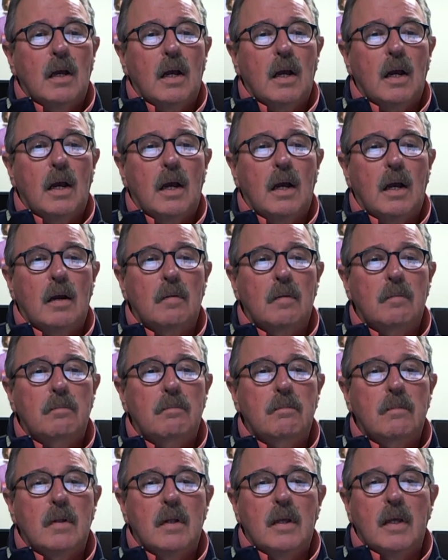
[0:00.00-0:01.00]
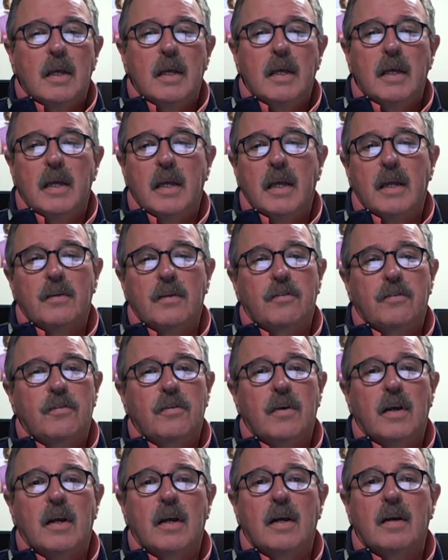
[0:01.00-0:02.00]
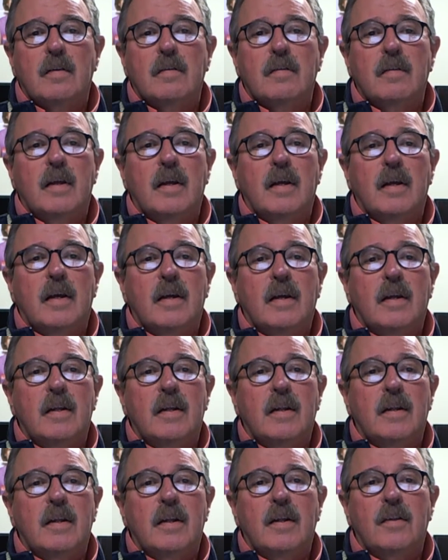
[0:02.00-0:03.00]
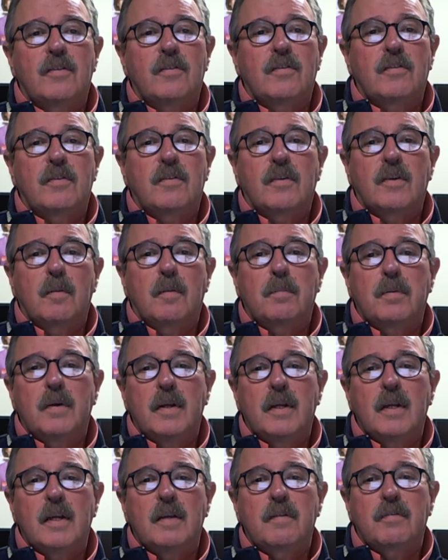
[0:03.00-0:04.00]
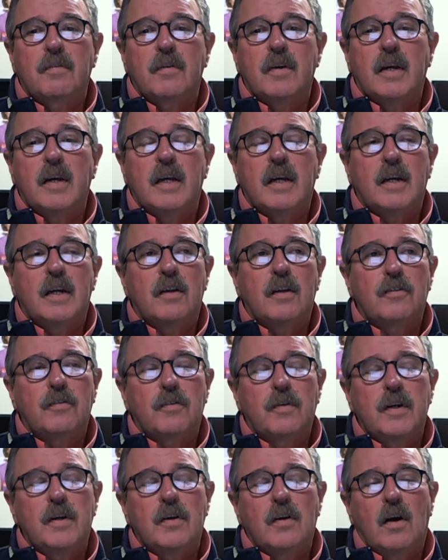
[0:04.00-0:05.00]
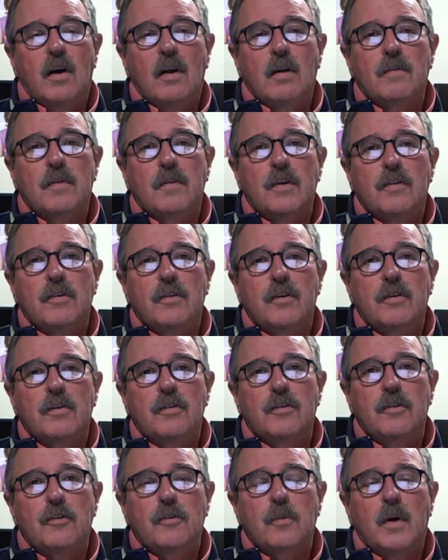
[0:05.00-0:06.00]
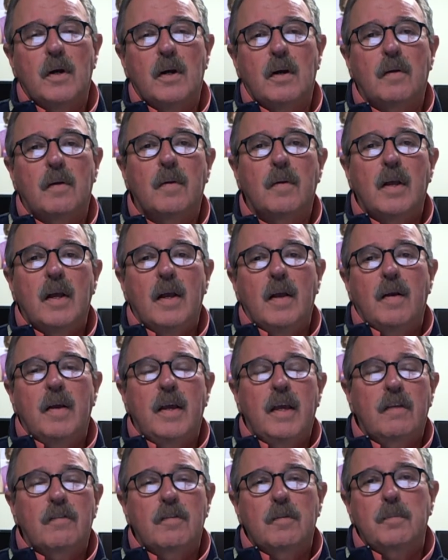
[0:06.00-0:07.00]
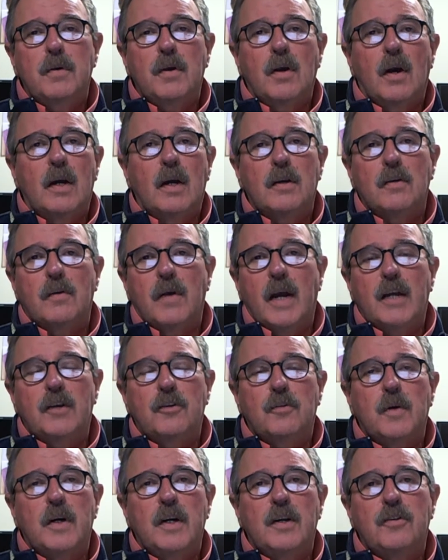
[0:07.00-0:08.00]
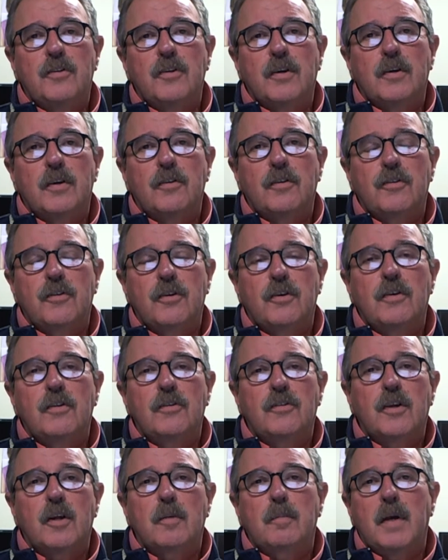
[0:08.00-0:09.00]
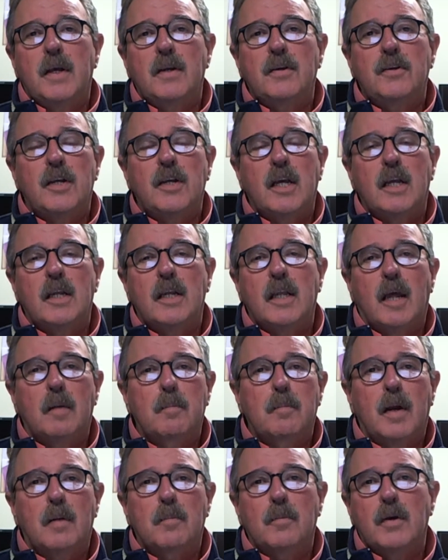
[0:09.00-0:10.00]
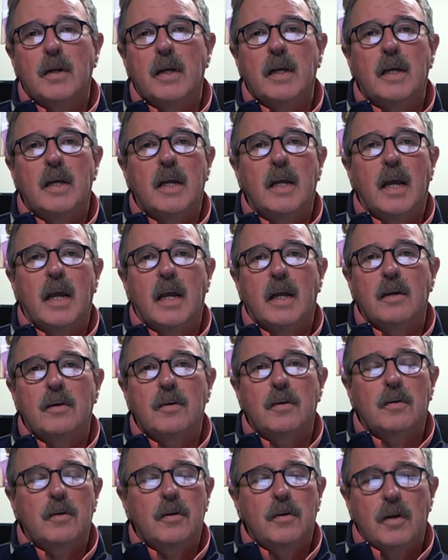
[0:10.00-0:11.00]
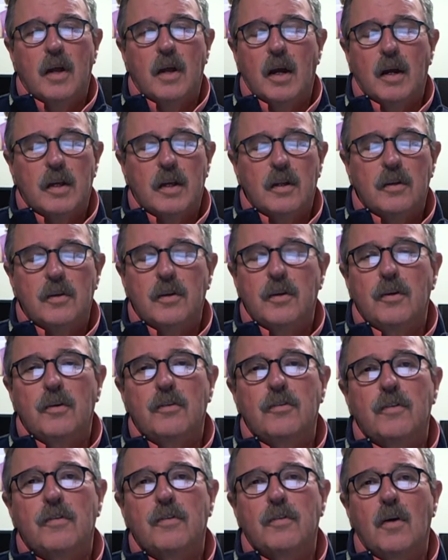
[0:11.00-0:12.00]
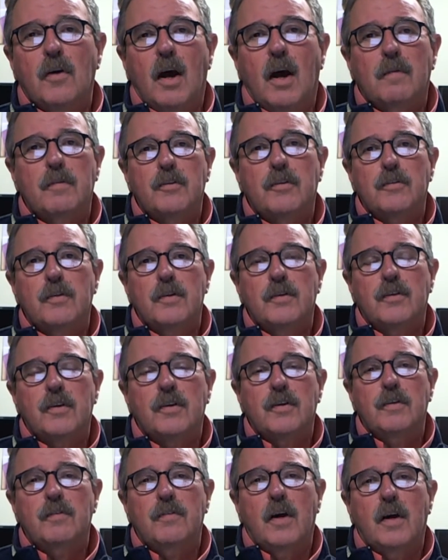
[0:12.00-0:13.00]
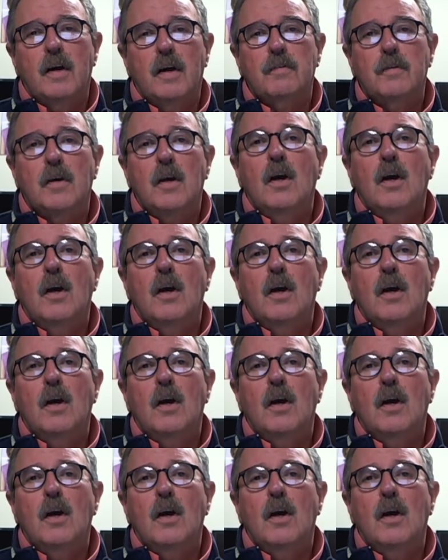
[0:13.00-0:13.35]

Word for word: Um, it's, uh, it's completely free and it's free to all of our students as well. Even beyond graduation, students can maintain that memory and uh, get the use of Office 365